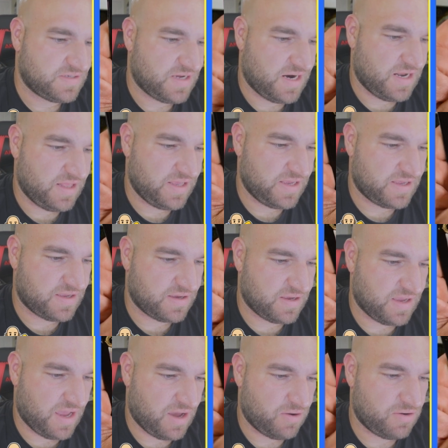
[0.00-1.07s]
It's kind of like
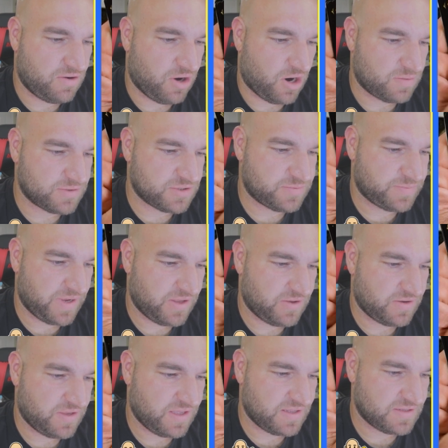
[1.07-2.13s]
how Garbage Pail
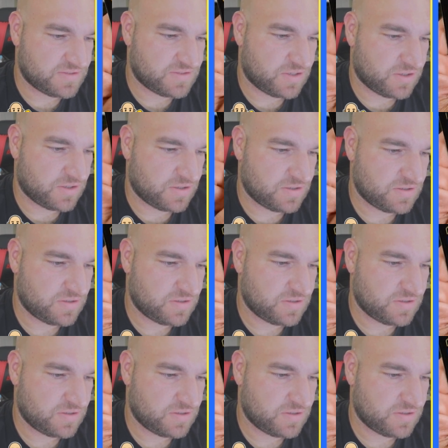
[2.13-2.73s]
Kids are.